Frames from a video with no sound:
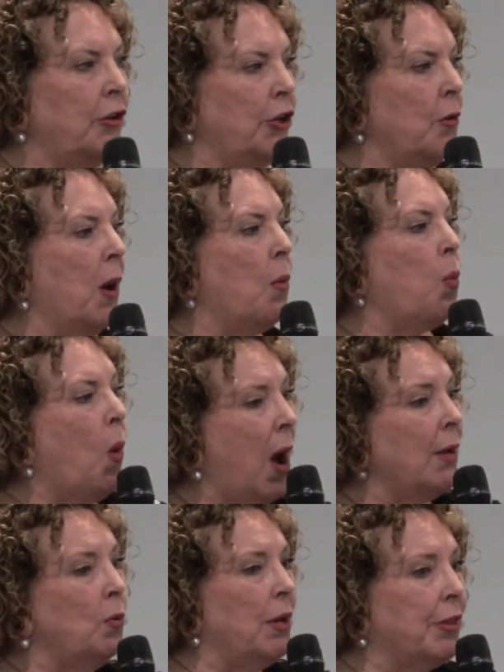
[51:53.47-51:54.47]
You are
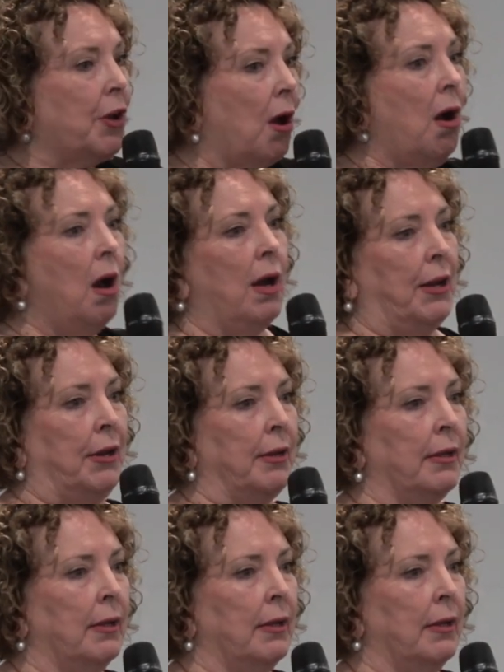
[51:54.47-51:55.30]
one with God,